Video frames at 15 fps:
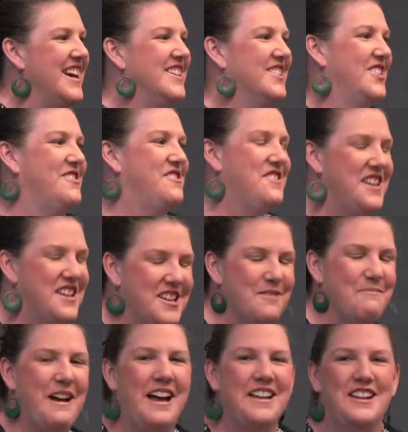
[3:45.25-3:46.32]
So think
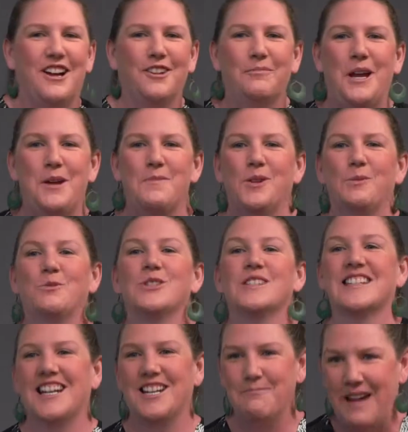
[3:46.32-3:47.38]
about young people and
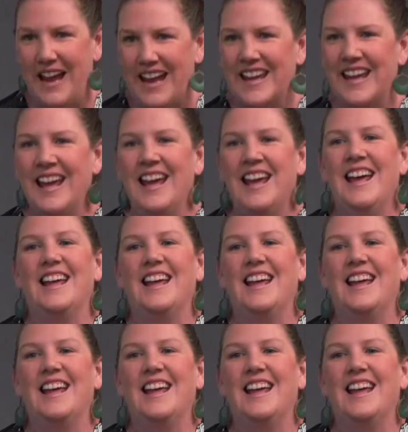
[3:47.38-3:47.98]
what's going to make